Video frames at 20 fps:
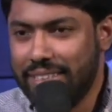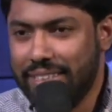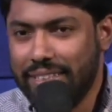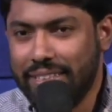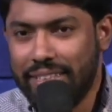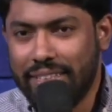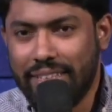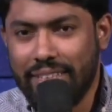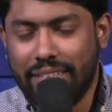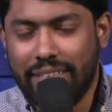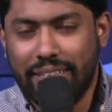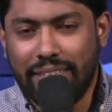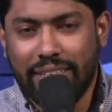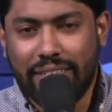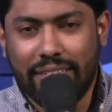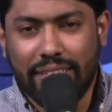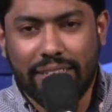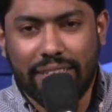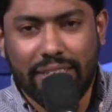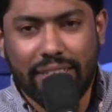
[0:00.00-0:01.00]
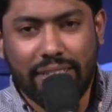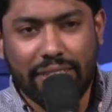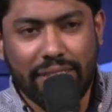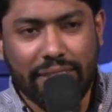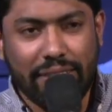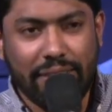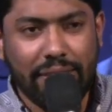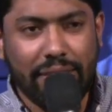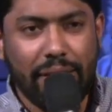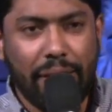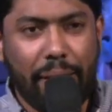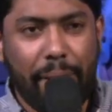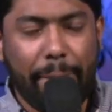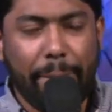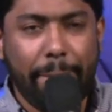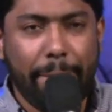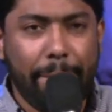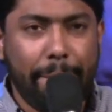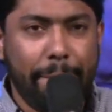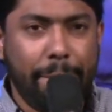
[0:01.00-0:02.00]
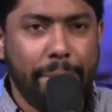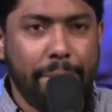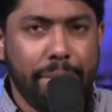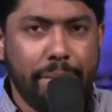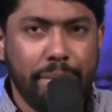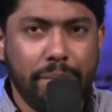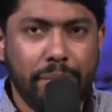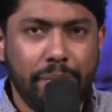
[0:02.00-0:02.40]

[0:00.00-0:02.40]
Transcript: Nobody speaks.